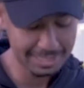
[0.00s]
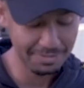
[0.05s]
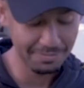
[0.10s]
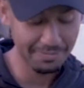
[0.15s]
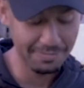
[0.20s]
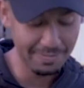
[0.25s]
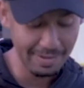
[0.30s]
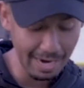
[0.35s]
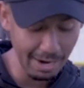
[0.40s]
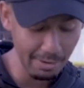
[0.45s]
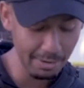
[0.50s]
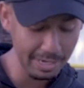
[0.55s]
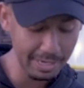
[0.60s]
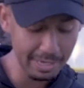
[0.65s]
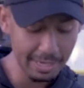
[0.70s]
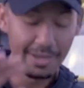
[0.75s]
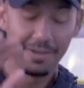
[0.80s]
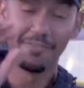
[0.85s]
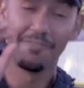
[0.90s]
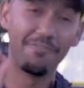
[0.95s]
a very
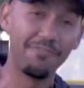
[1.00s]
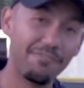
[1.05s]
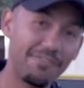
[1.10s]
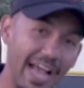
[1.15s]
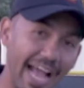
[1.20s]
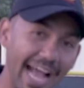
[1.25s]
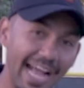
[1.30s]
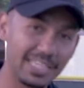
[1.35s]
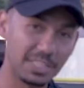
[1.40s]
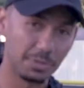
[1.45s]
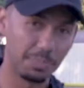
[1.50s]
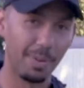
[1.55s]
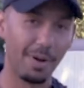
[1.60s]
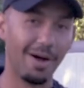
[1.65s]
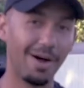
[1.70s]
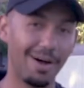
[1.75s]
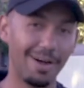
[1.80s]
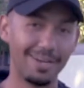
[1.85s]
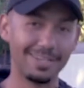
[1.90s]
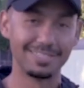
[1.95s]
fast
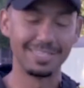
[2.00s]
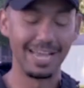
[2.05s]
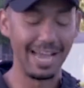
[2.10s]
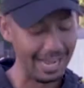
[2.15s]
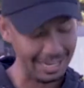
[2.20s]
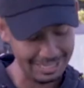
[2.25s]
pause at